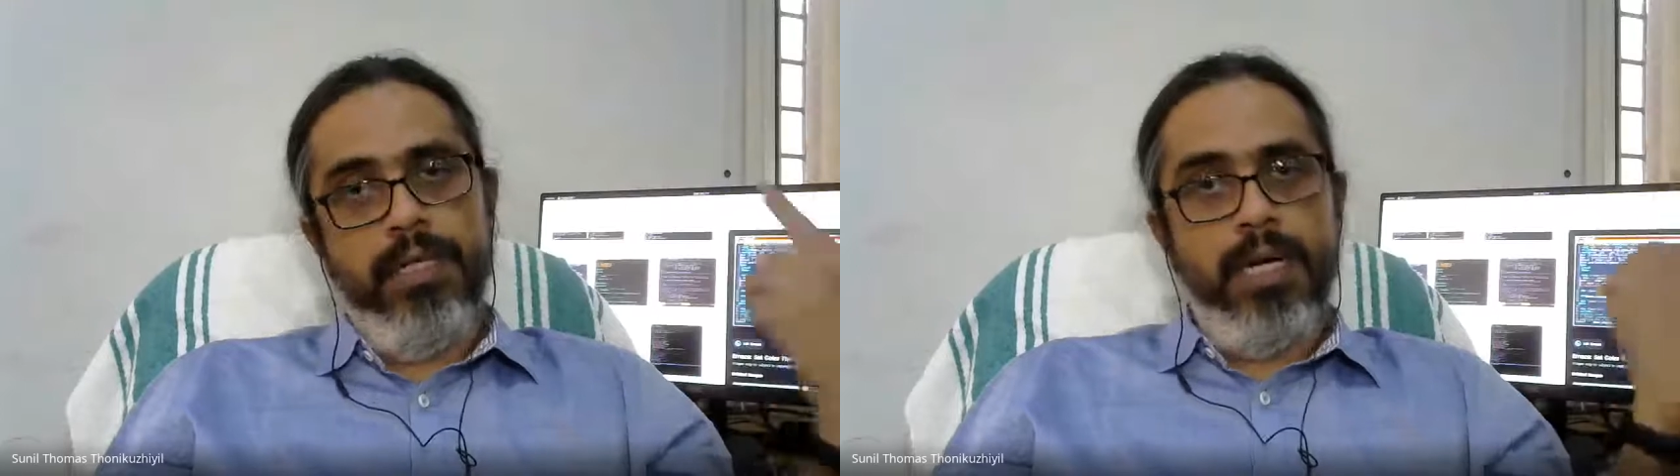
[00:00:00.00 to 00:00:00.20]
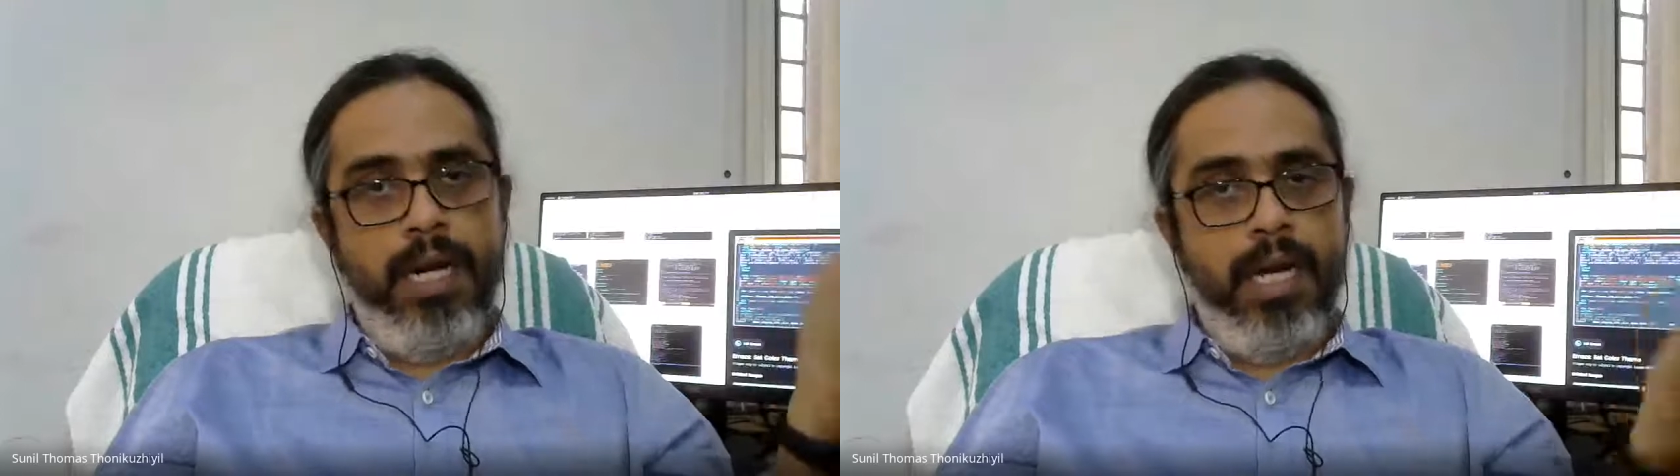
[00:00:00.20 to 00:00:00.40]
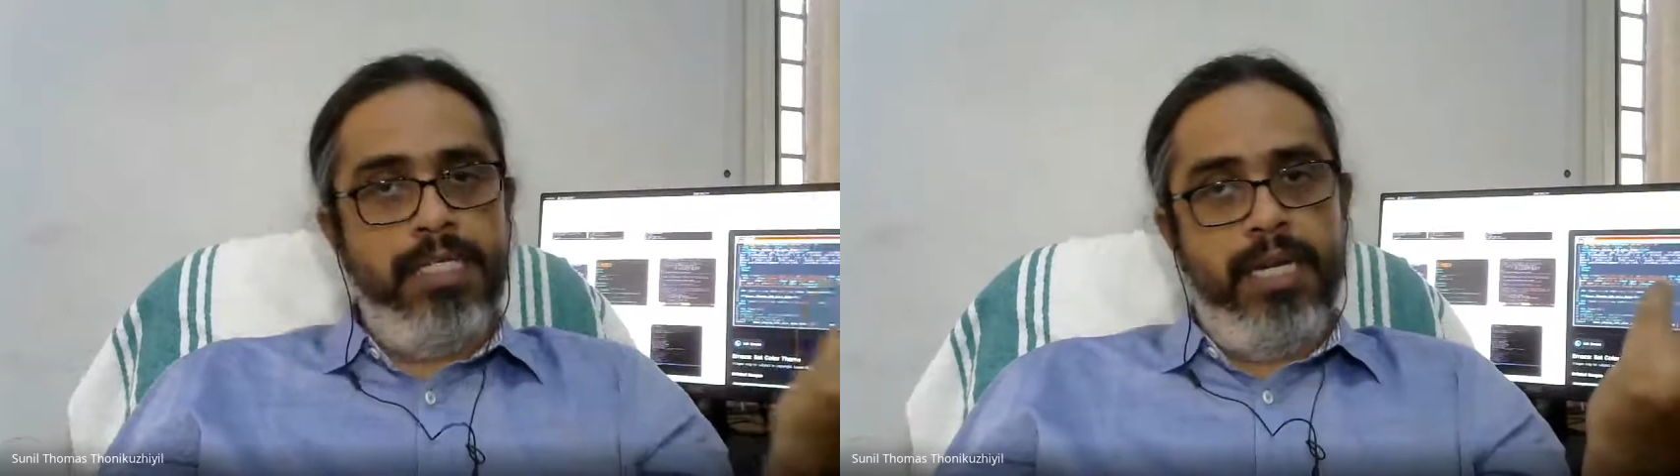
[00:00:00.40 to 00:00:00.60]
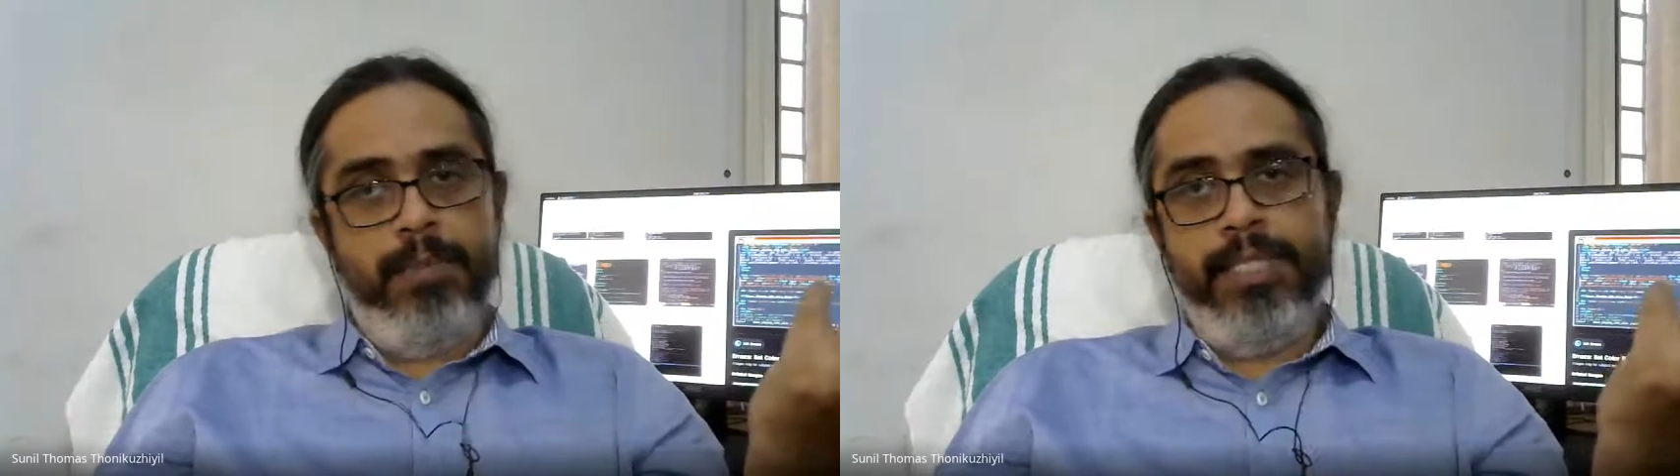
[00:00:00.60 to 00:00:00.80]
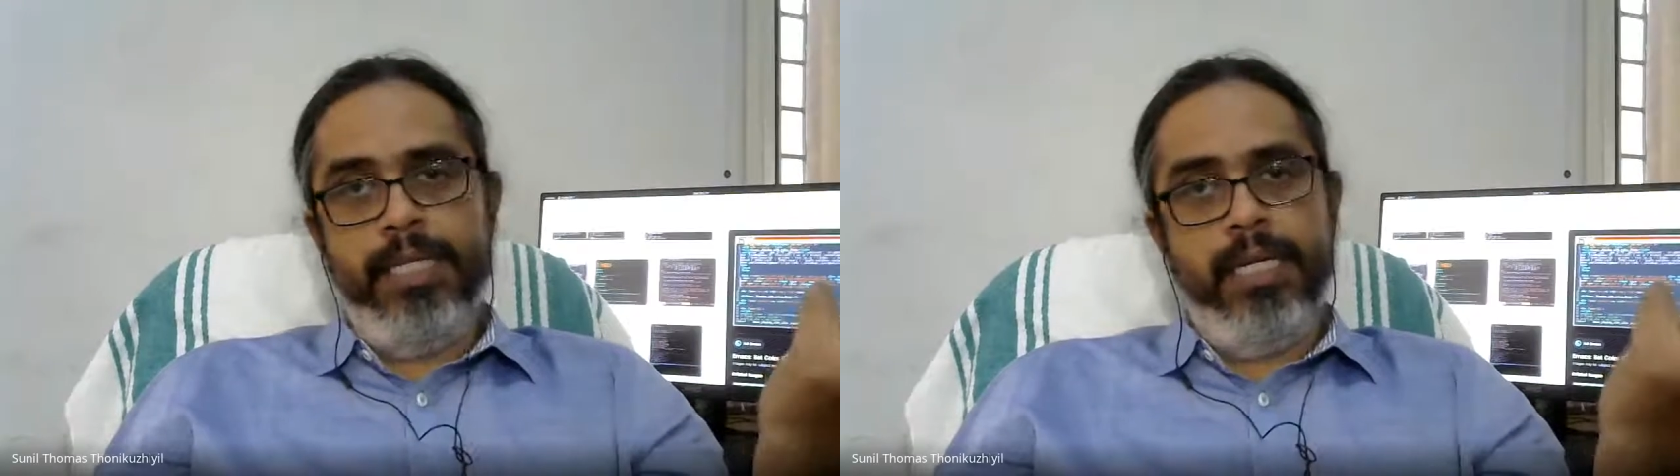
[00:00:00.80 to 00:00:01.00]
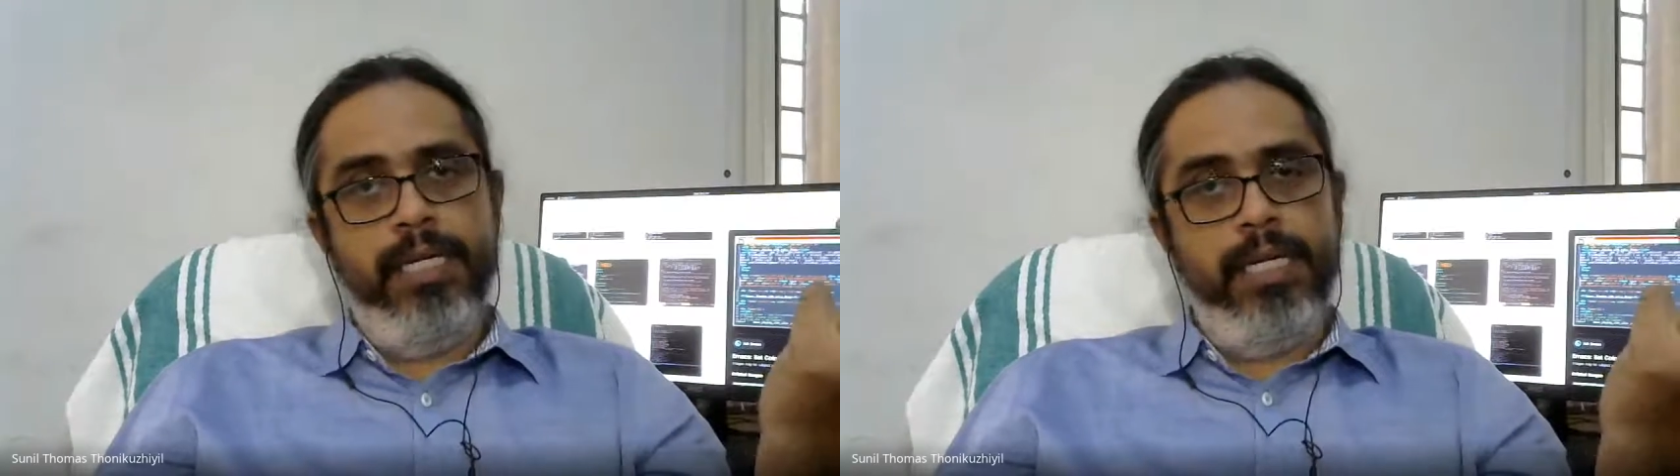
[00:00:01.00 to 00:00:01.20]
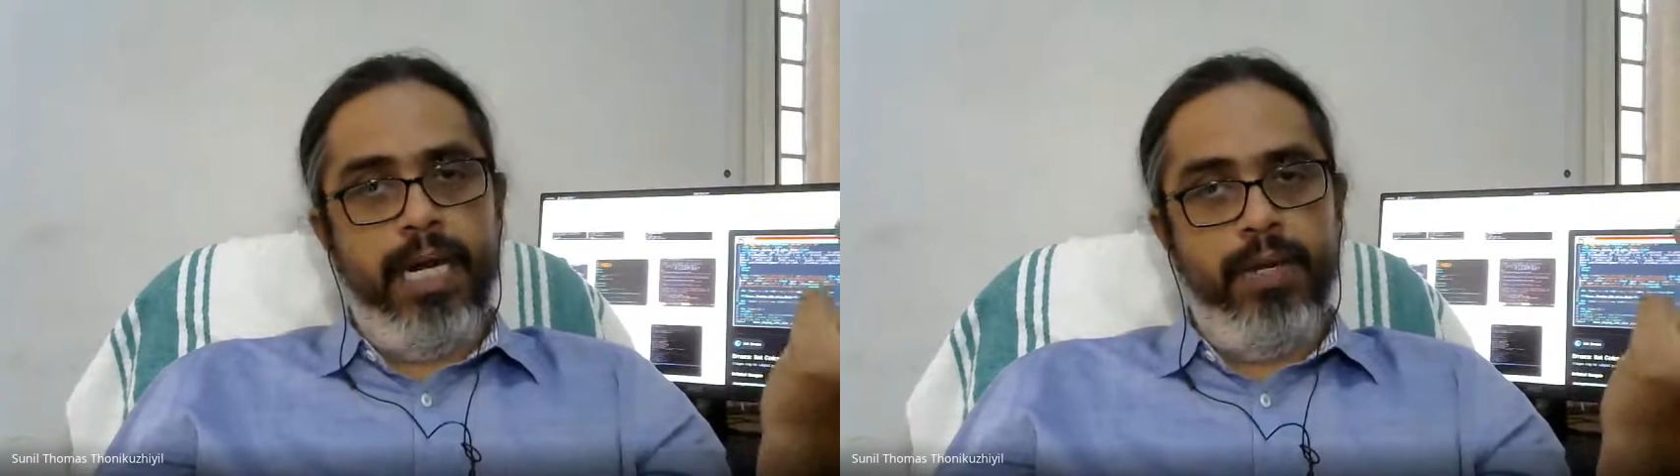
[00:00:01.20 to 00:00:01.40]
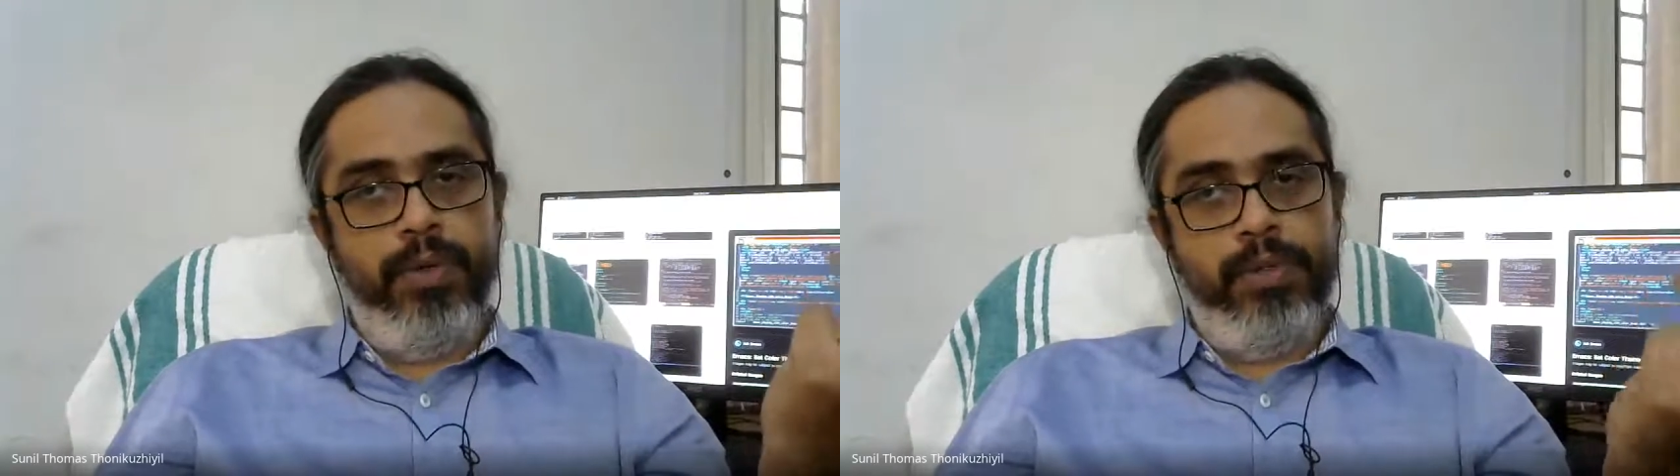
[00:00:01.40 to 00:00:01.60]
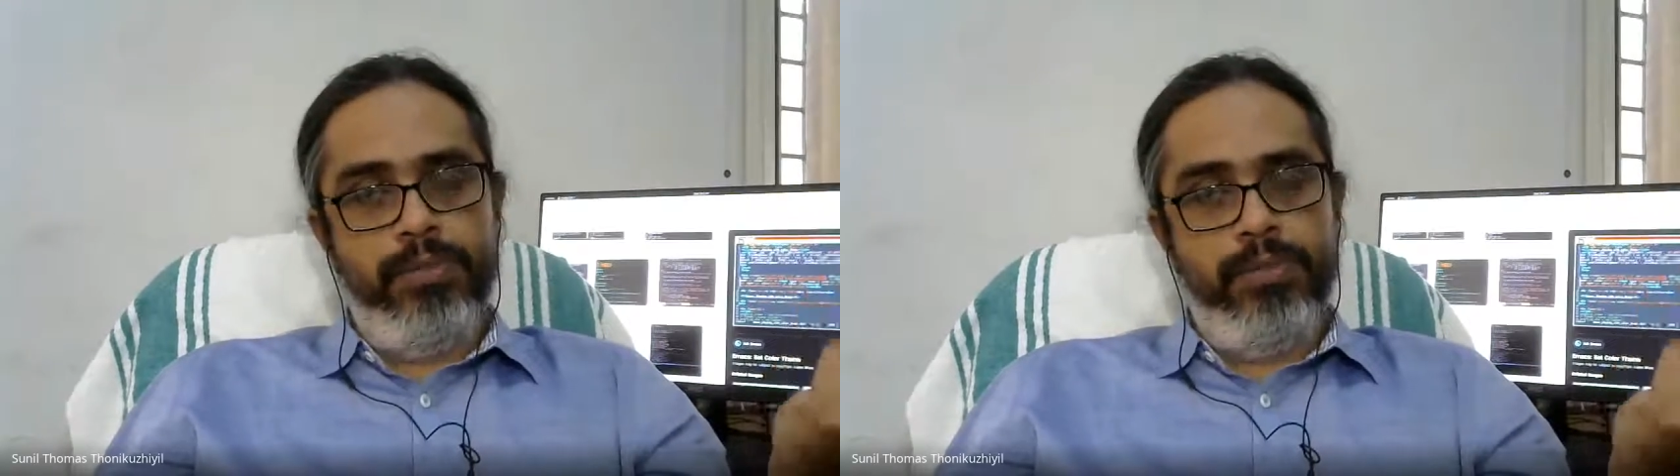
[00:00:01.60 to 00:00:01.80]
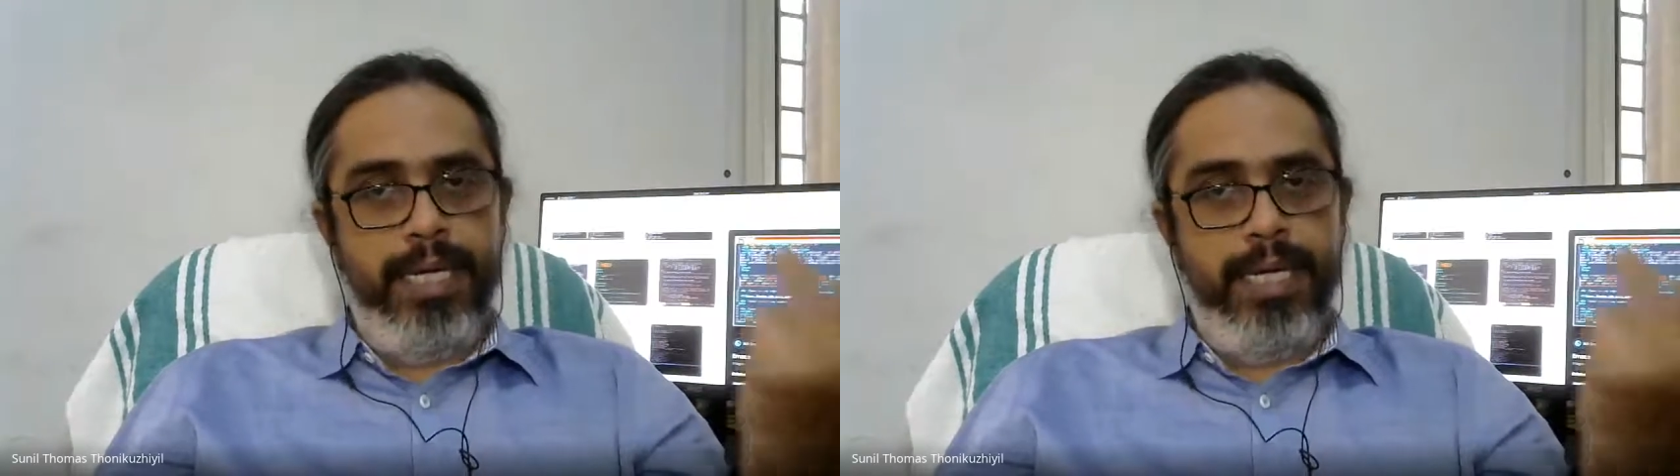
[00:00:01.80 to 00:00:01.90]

classical machine learning algorithms